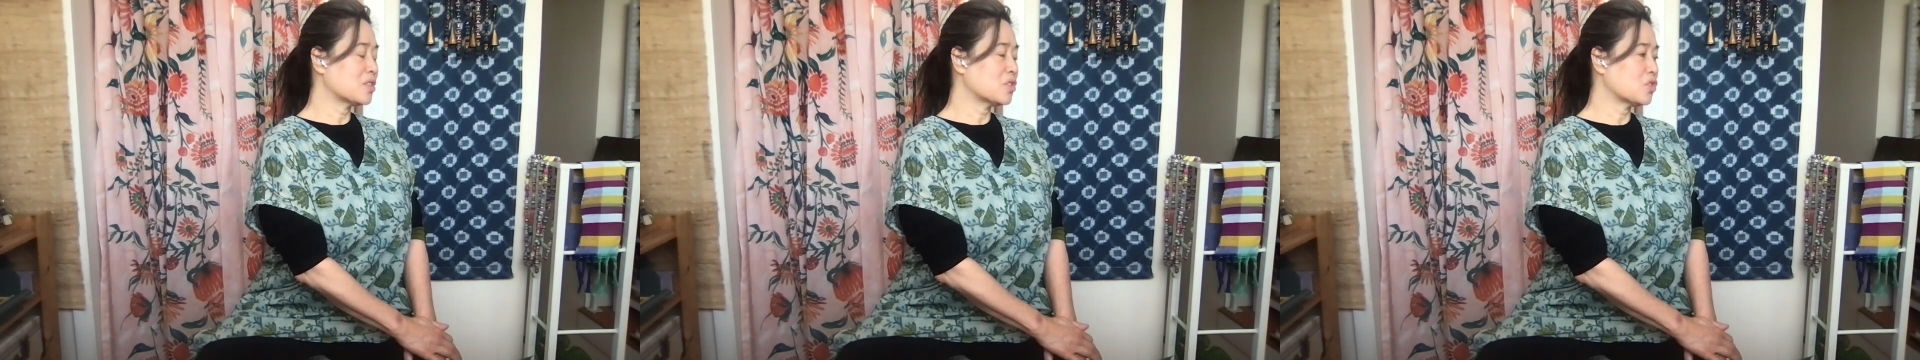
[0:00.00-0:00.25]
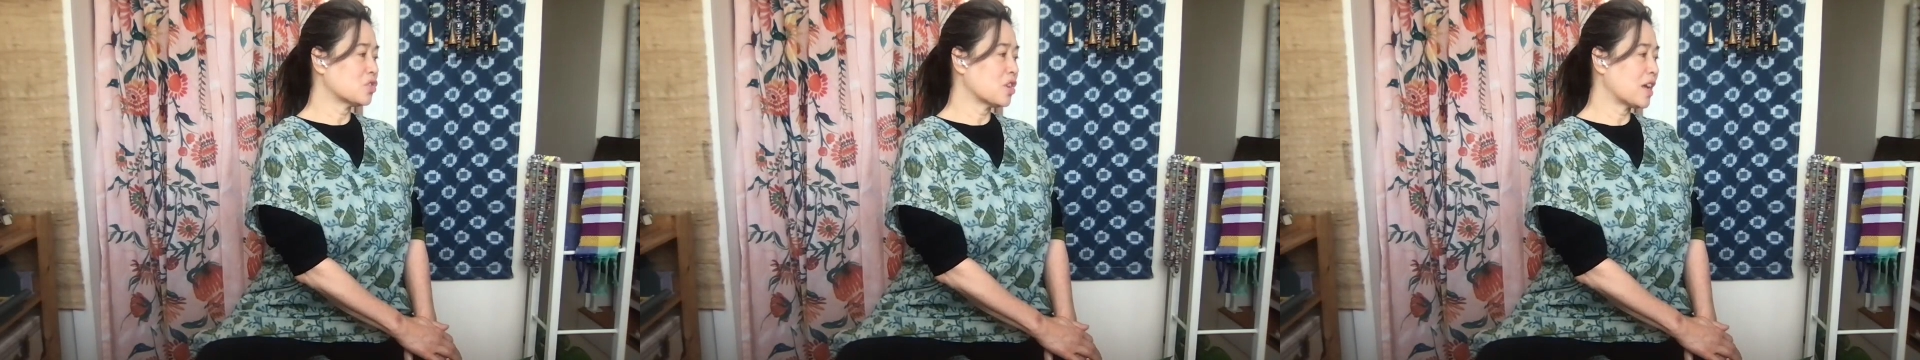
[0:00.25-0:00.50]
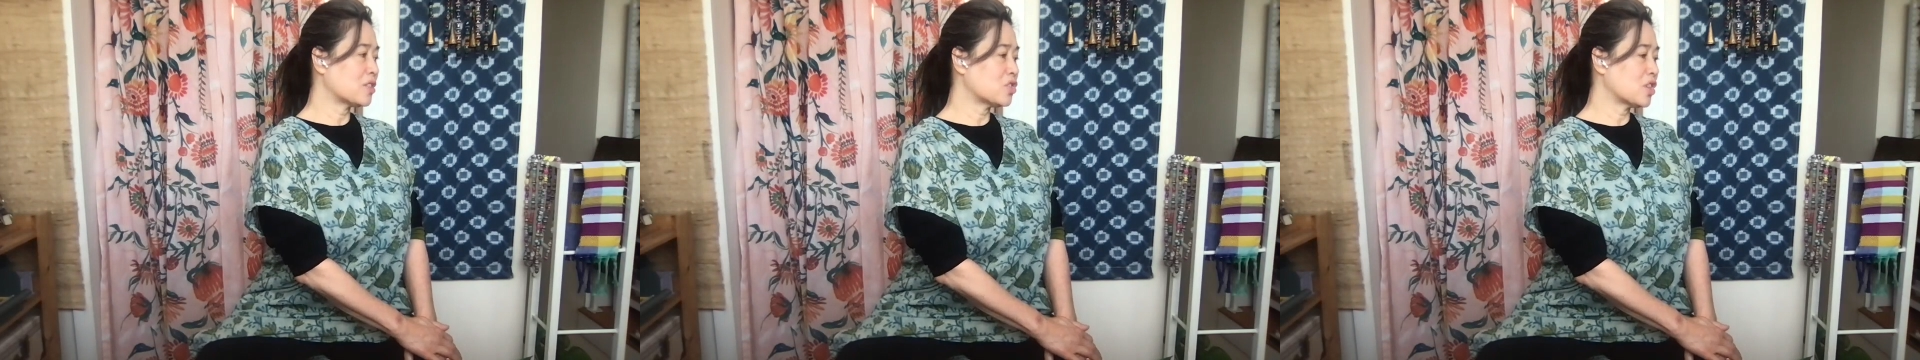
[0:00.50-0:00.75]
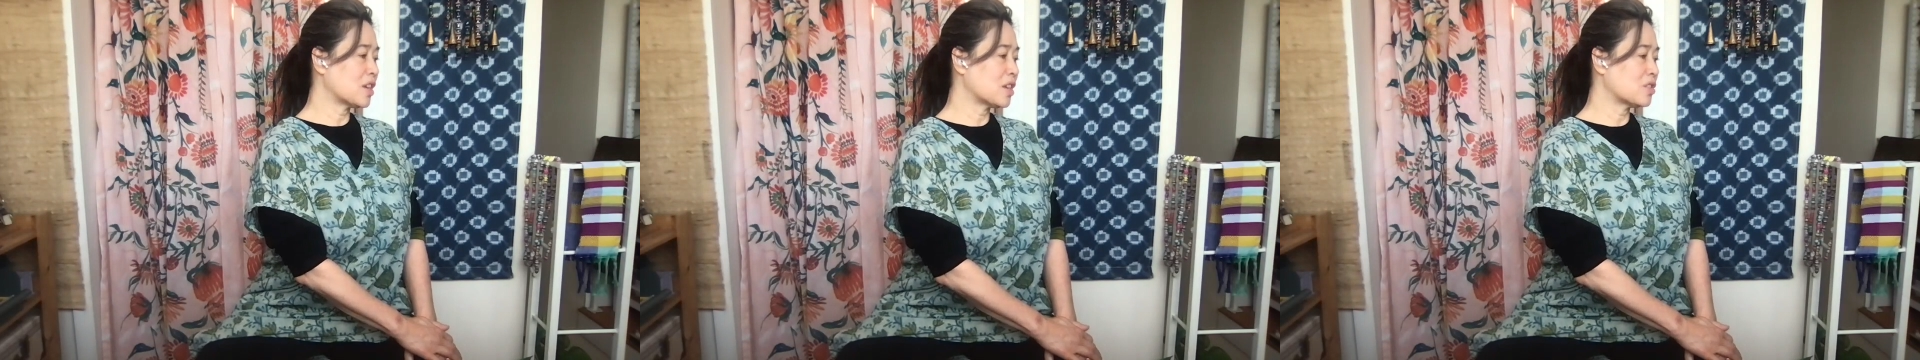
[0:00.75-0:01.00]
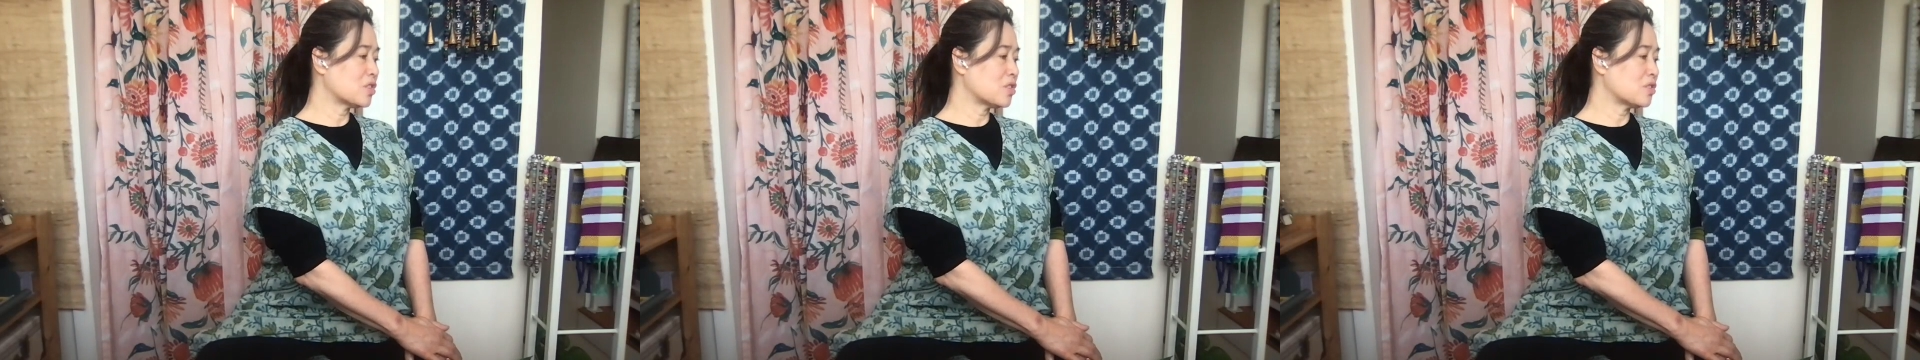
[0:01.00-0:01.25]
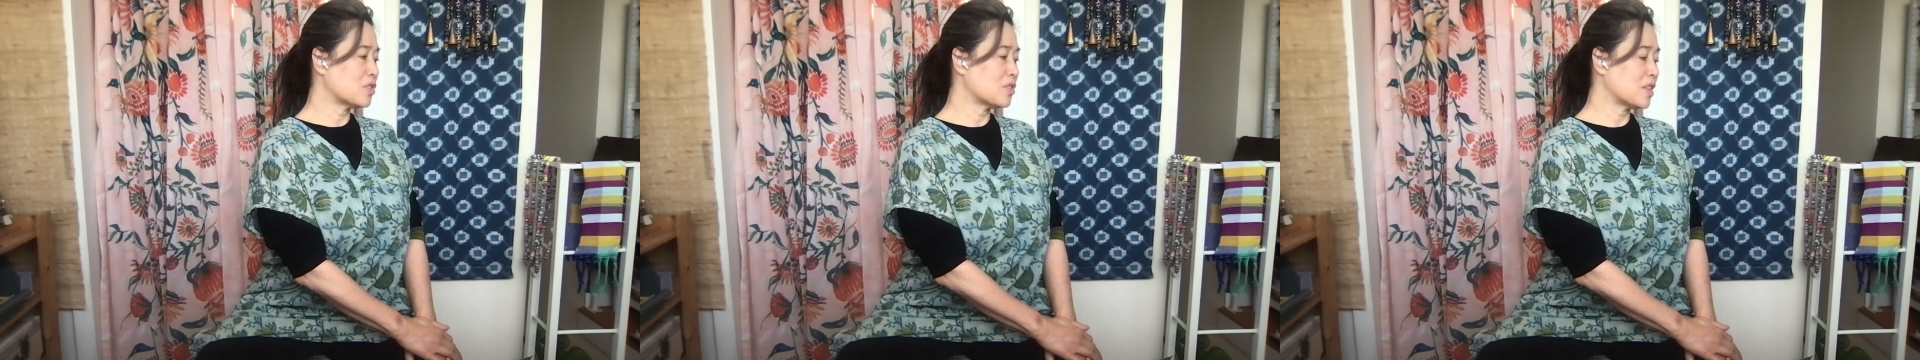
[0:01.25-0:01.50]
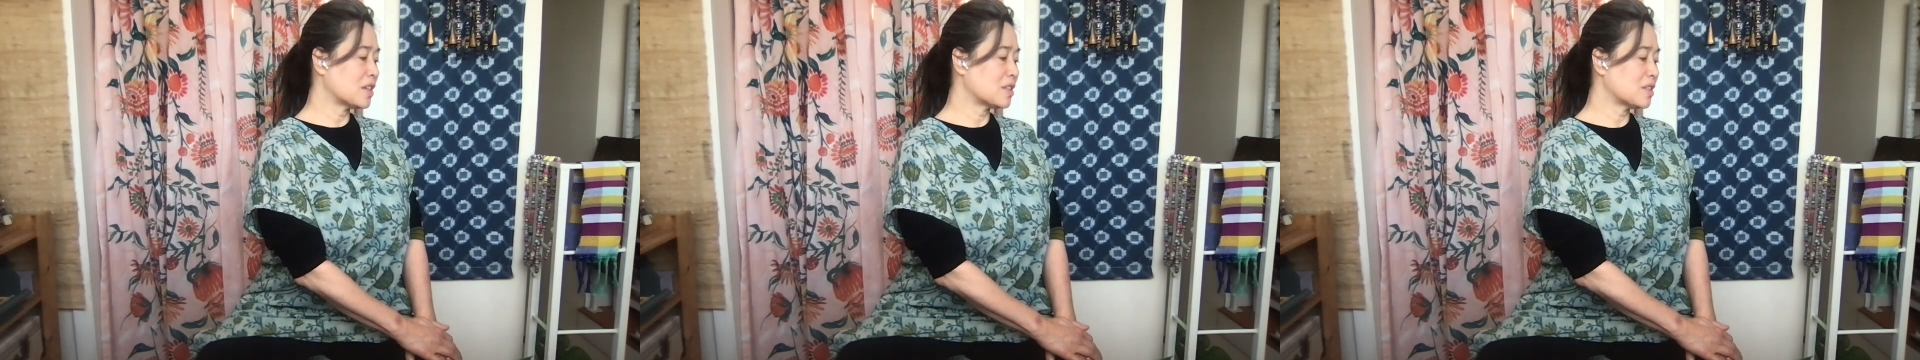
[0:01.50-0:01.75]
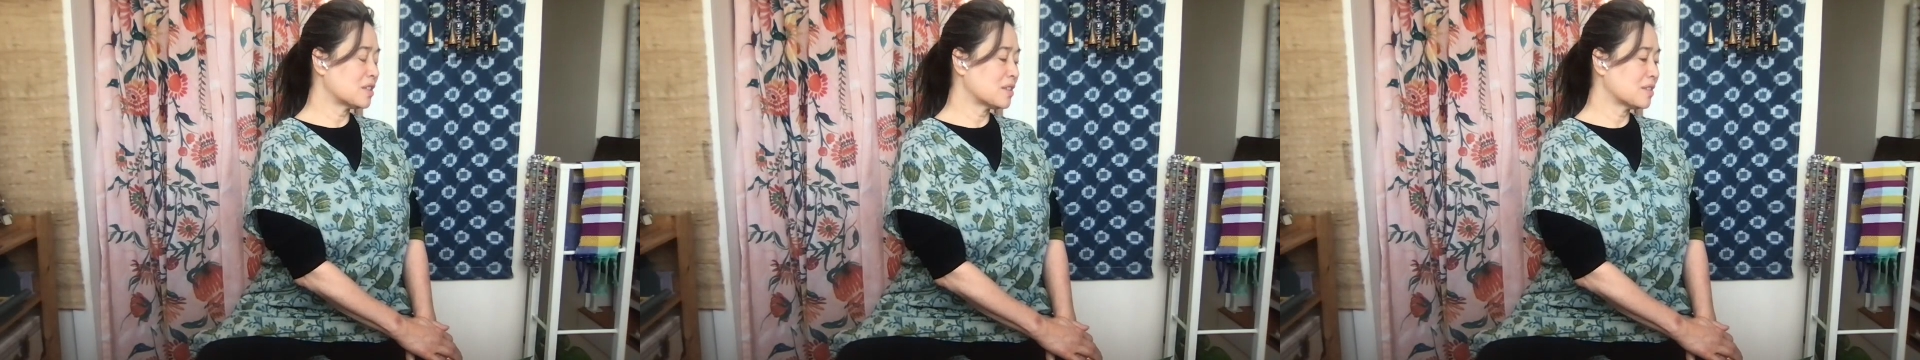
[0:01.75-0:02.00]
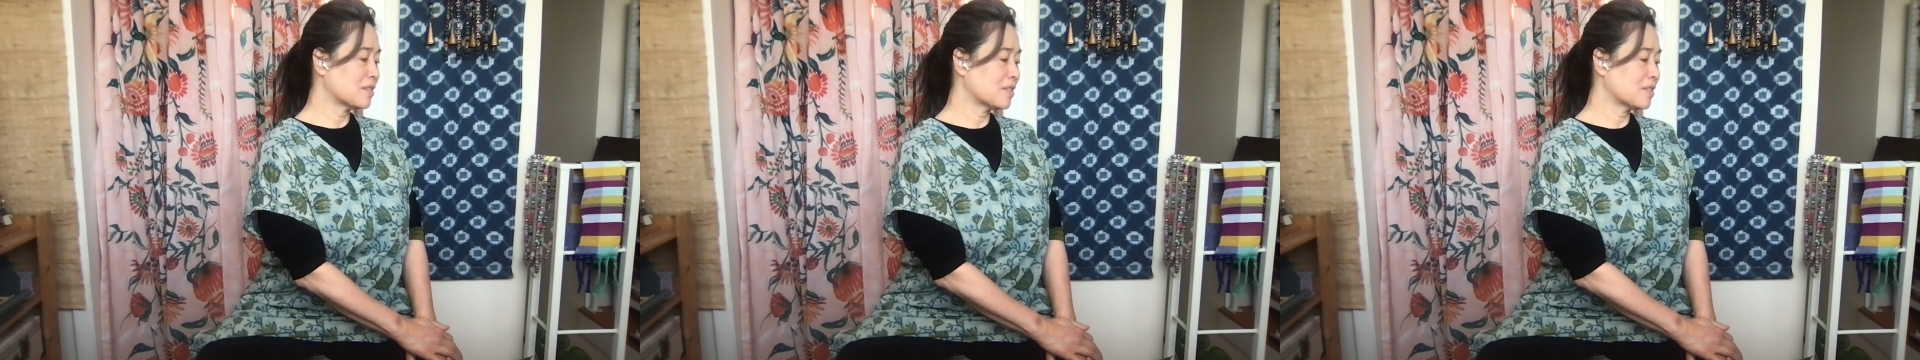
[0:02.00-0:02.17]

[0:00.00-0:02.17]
stretching as you do this,